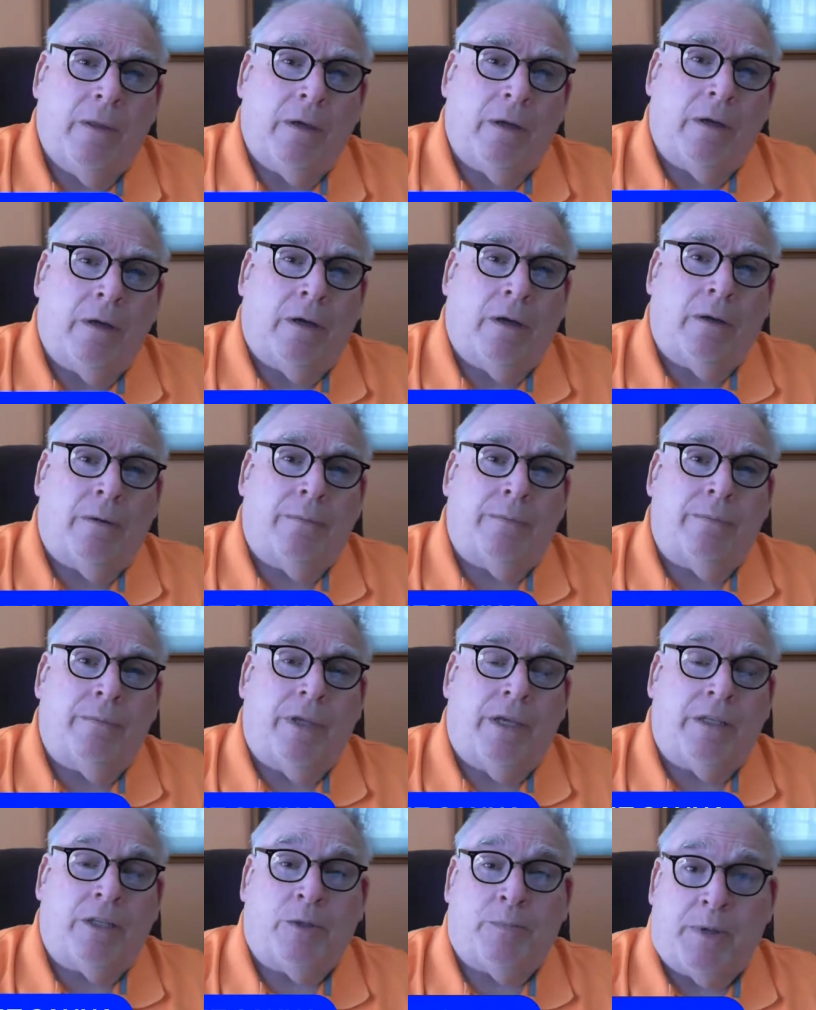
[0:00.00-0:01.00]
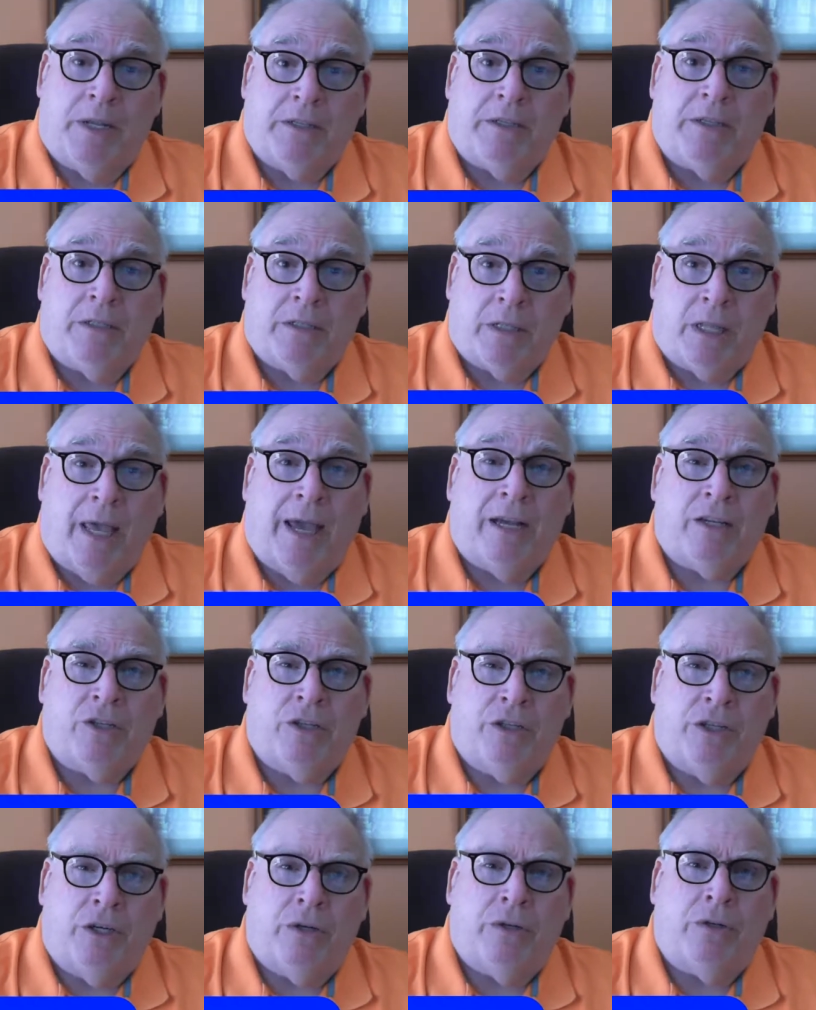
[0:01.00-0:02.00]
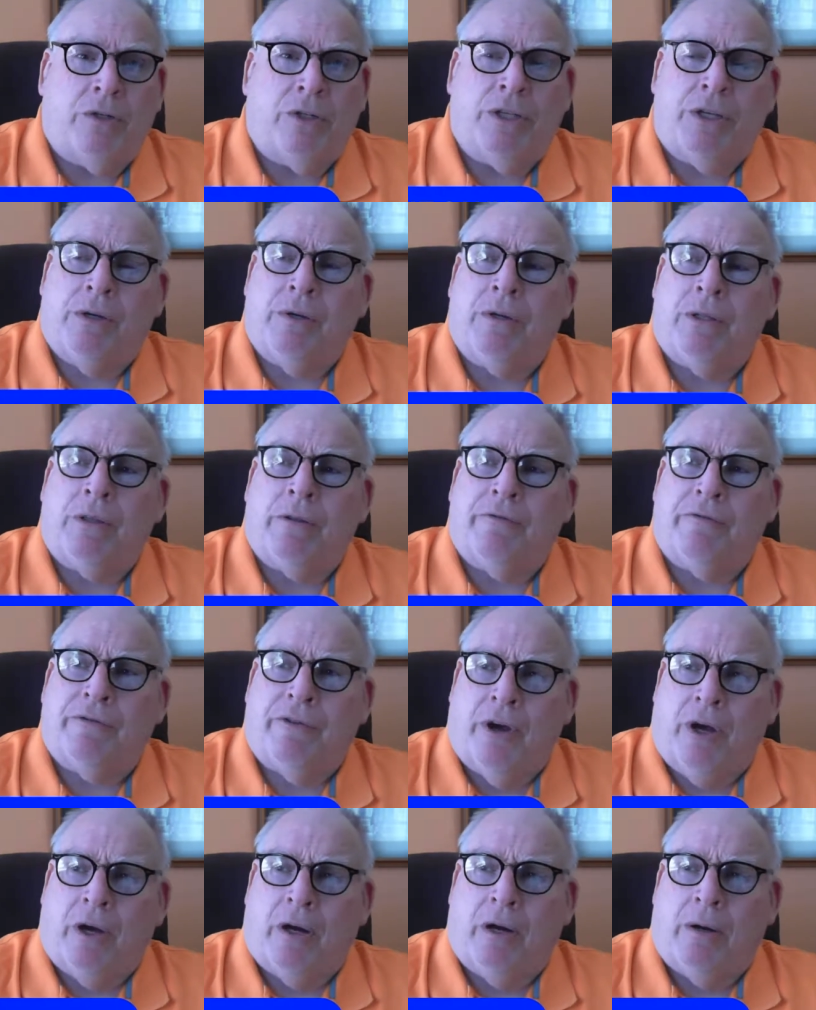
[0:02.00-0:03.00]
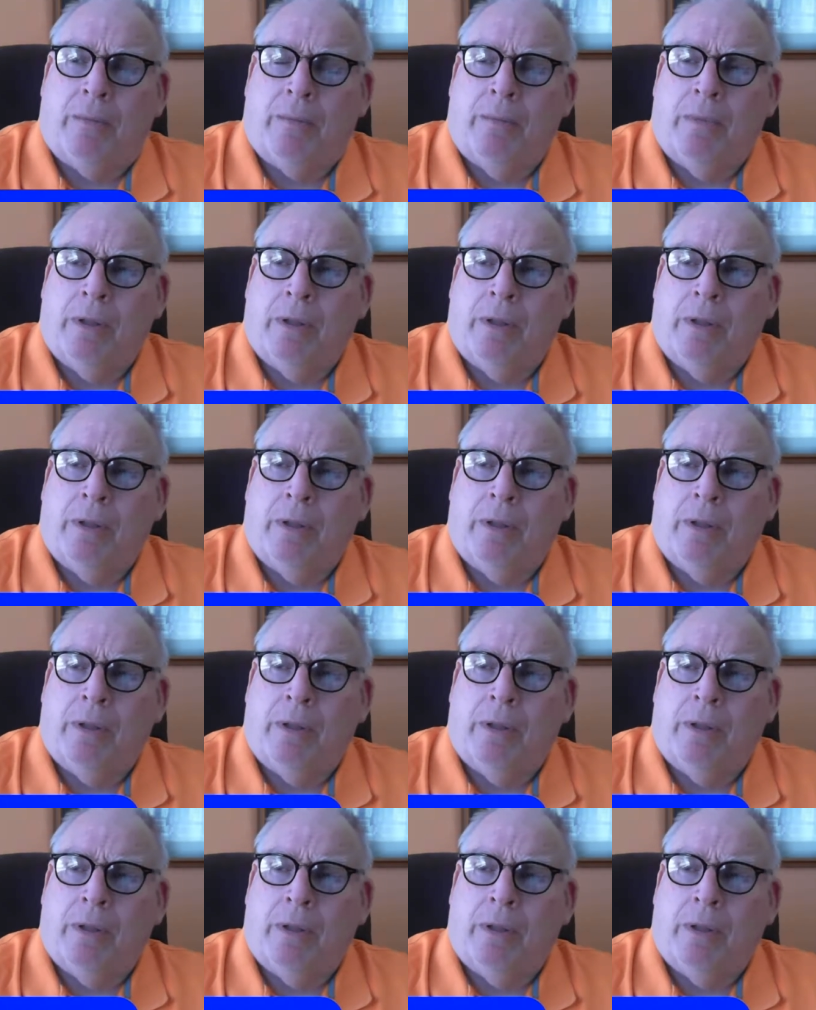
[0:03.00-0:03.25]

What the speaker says: And spent his last years here at the farm.